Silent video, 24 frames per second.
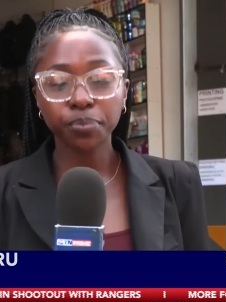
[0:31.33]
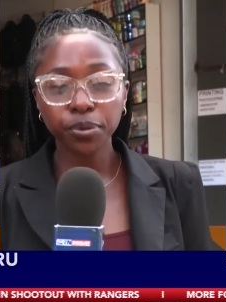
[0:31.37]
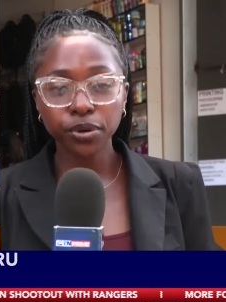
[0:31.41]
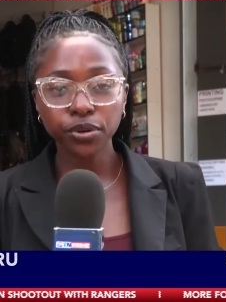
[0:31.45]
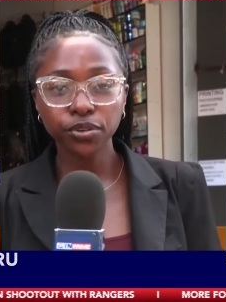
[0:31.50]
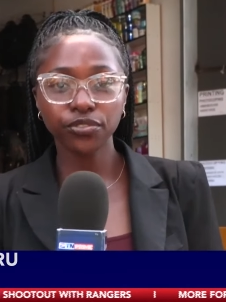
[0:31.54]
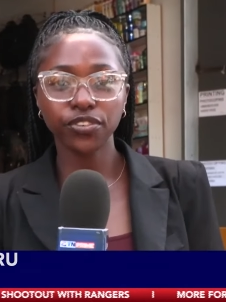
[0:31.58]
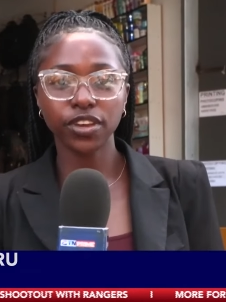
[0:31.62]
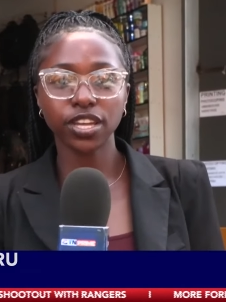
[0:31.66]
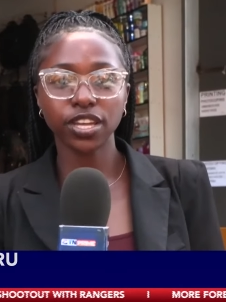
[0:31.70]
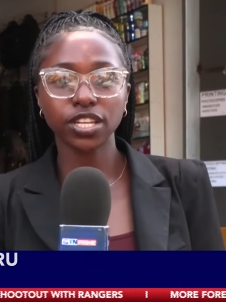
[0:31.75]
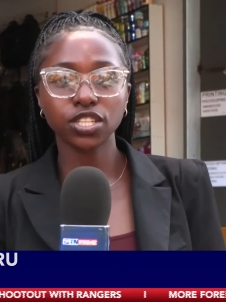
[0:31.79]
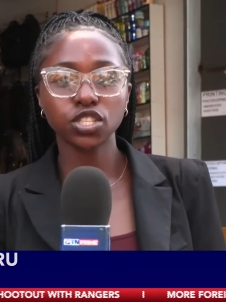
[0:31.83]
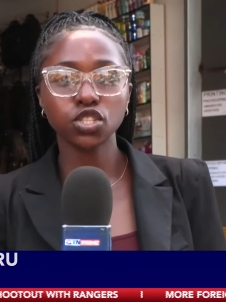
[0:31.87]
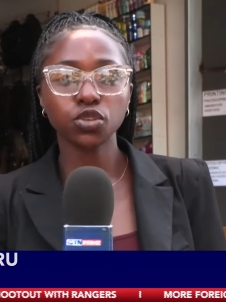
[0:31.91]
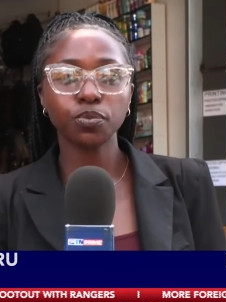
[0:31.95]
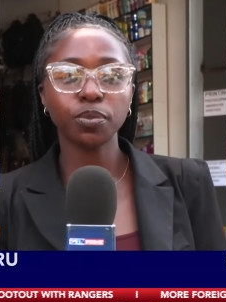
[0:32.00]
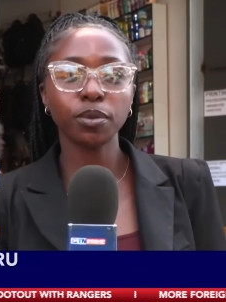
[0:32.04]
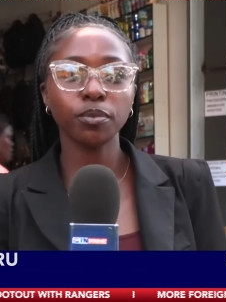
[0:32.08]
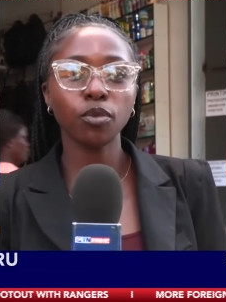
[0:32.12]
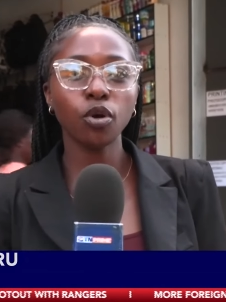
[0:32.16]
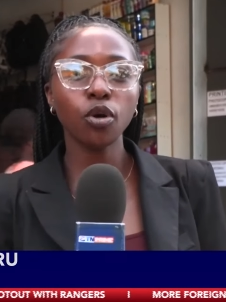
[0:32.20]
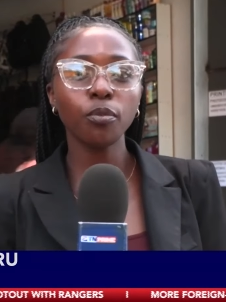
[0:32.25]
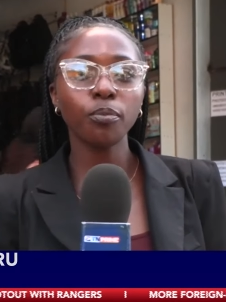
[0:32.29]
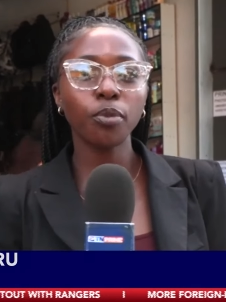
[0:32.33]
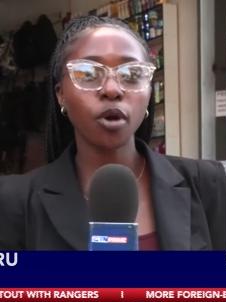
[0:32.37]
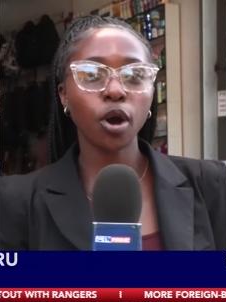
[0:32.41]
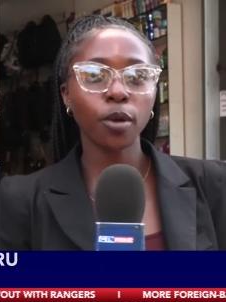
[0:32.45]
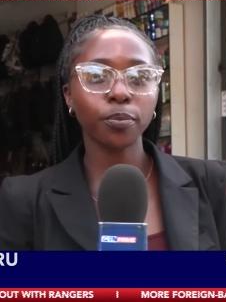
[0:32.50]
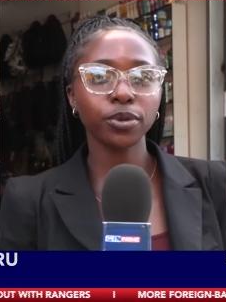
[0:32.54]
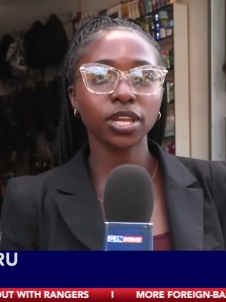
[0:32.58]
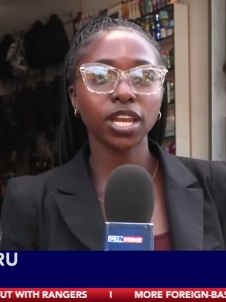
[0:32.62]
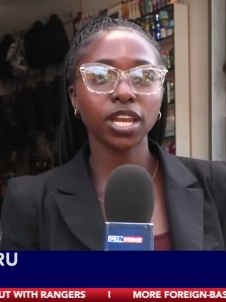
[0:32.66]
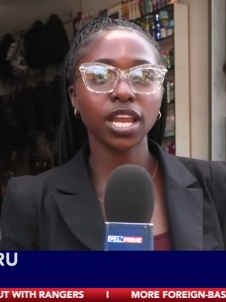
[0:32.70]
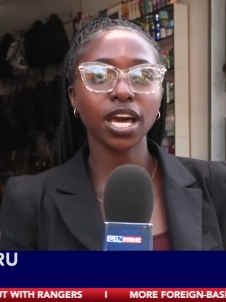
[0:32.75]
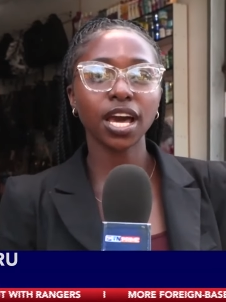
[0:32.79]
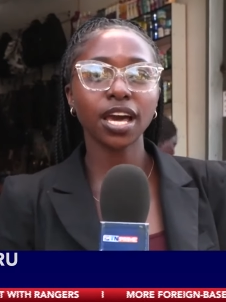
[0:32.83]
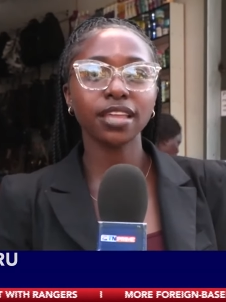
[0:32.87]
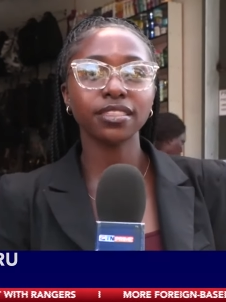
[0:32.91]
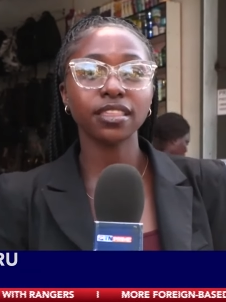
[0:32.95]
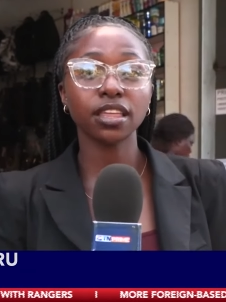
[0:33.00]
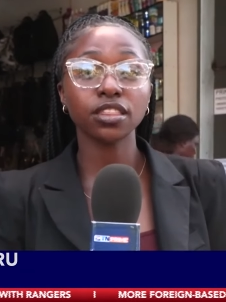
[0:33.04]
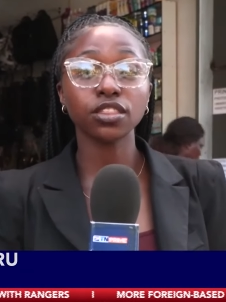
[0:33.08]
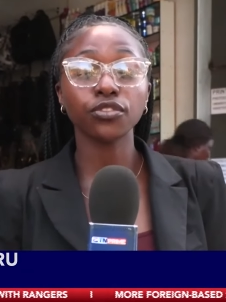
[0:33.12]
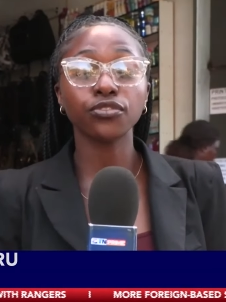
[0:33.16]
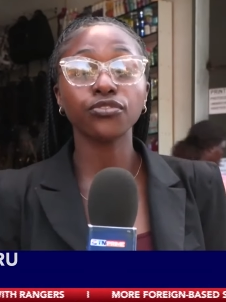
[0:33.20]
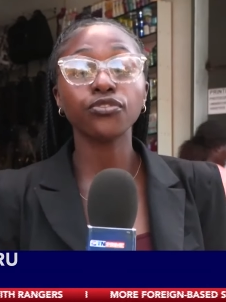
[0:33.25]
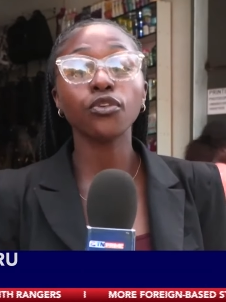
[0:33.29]
proven to be more popular
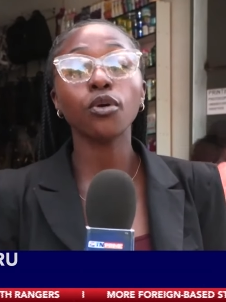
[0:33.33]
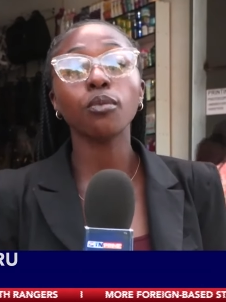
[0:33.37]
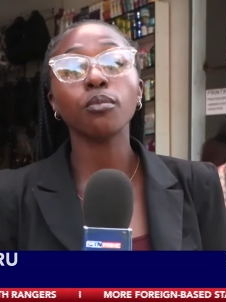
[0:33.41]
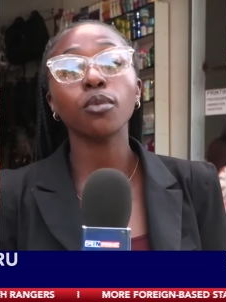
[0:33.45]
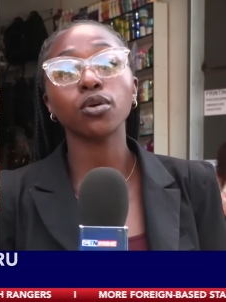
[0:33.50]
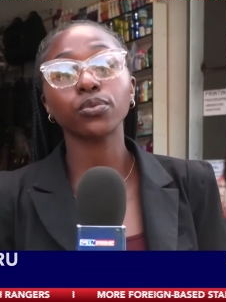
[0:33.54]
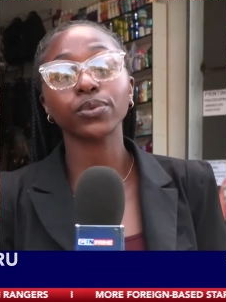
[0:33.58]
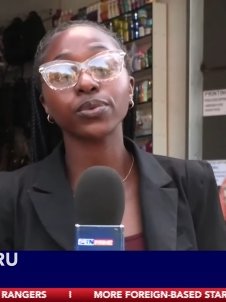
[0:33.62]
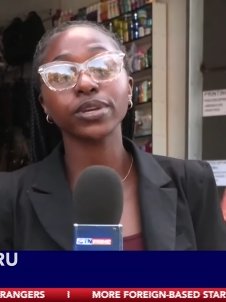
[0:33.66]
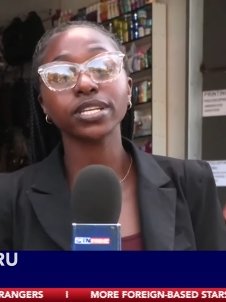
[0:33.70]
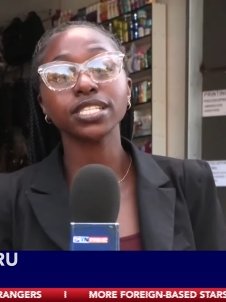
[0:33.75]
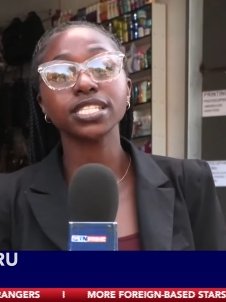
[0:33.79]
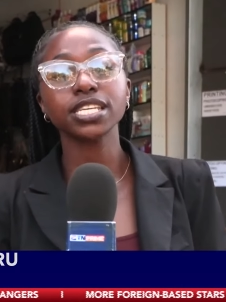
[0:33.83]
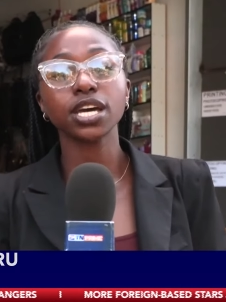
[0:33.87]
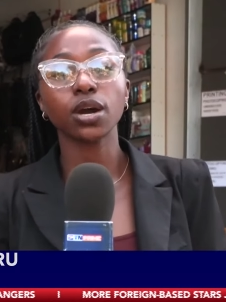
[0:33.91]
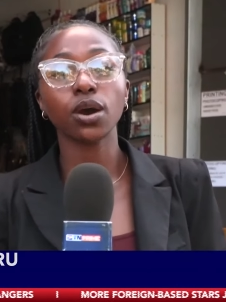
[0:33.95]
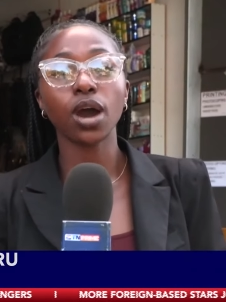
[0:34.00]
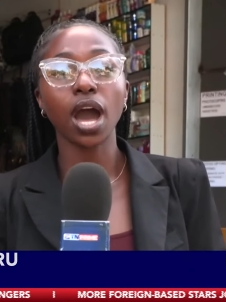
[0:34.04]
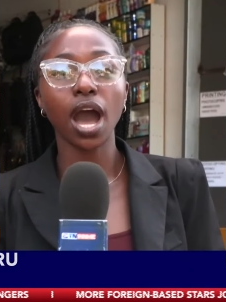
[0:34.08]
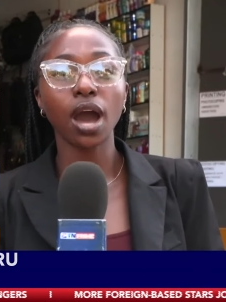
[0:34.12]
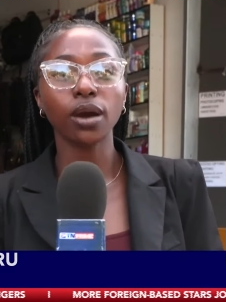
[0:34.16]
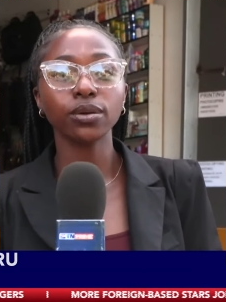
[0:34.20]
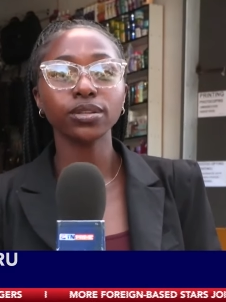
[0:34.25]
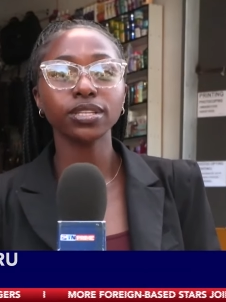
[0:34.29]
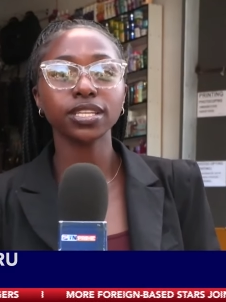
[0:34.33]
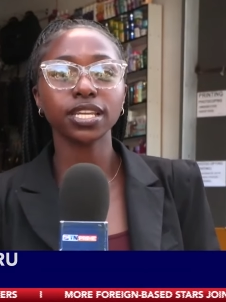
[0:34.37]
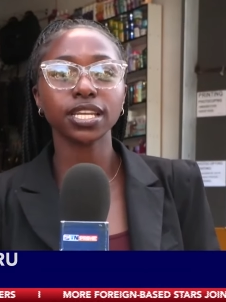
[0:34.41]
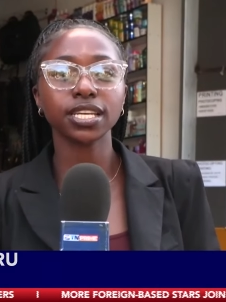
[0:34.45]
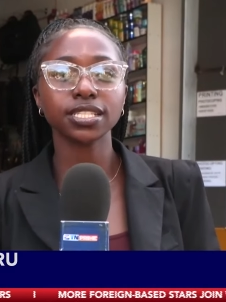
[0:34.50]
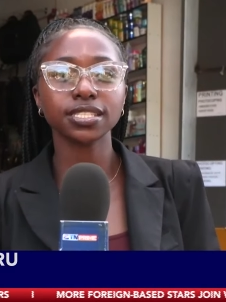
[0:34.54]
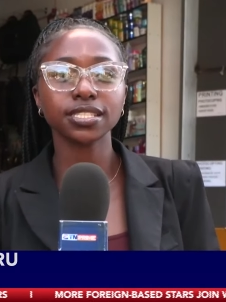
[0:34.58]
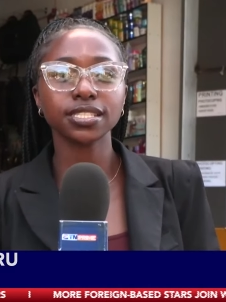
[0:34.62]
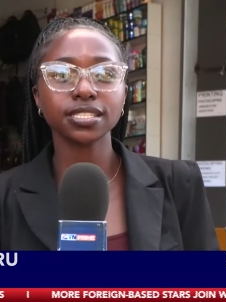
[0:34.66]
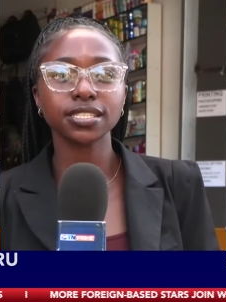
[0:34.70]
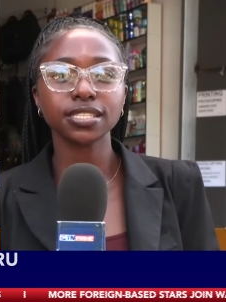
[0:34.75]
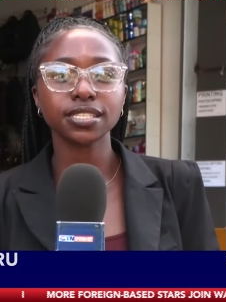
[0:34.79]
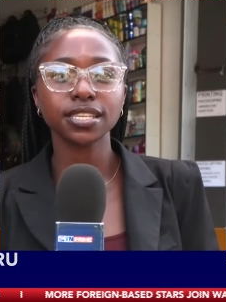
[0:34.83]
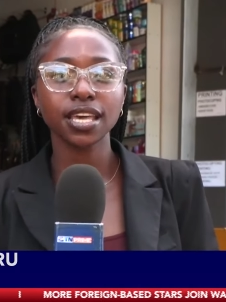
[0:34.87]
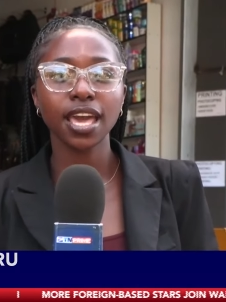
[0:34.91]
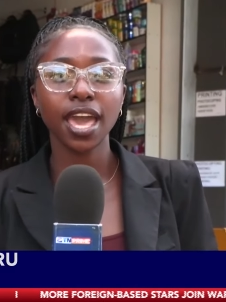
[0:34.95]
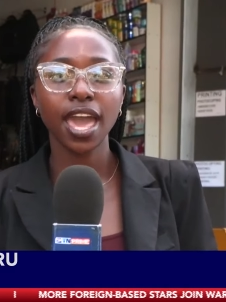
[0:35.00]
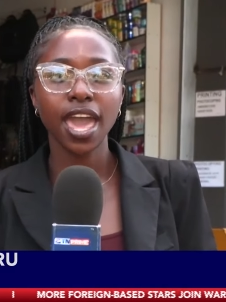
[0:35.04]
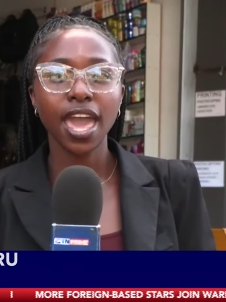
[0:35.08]
than the formal retail outlets.